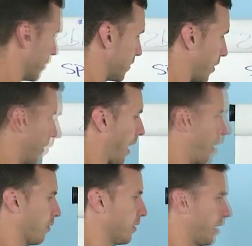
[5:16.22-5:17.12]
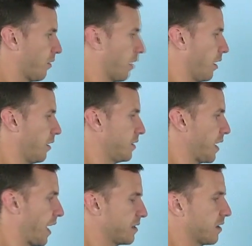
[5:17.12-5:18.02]
So their hourly grows
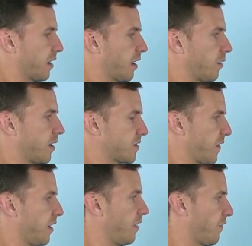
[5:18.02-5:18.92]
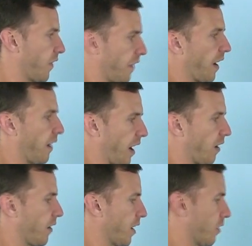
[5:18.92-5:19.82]
as their kilowatts funded for their
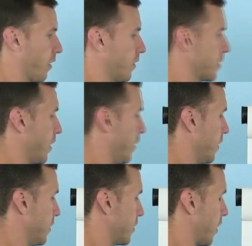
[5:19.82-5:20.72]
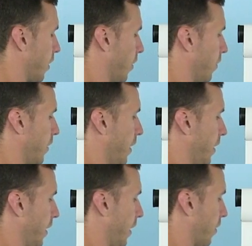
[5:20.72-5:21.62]
area grows. So
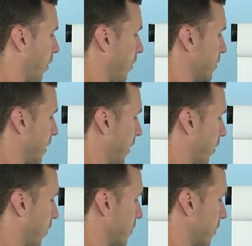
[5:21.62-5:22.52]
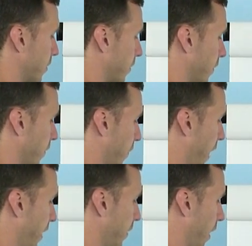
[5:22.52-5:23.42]
it grows, and it grows
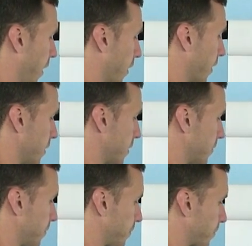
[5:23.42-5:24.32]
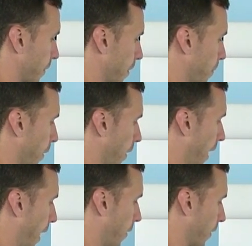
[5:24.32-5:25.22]
$5 per
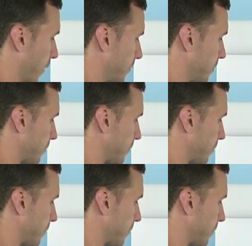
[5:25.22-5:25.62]
hour